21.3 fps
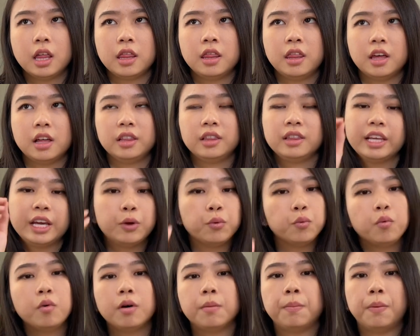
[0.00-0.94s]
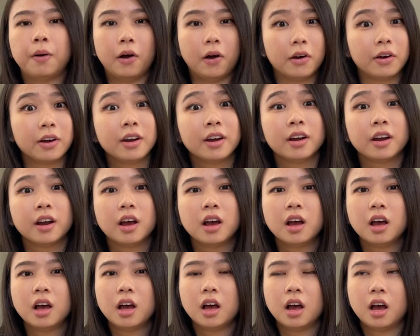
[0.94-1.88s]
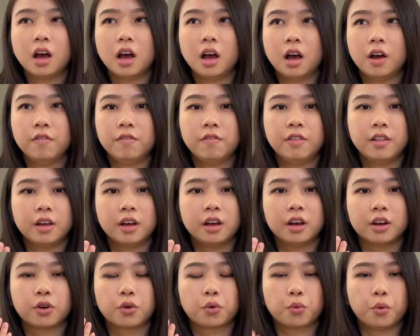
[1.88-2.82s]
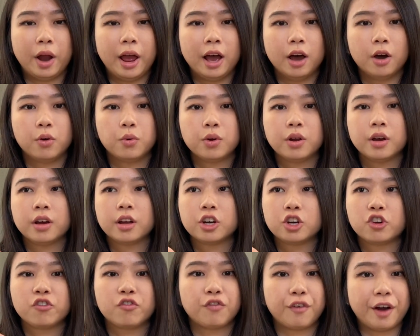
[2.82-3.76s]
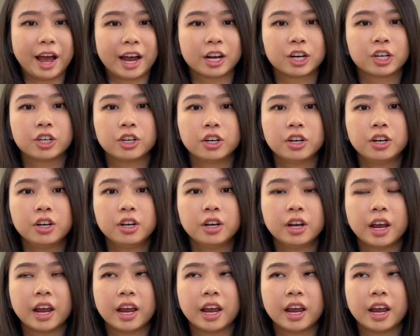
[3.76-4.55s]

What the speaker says: the lingual part of the crown fractured.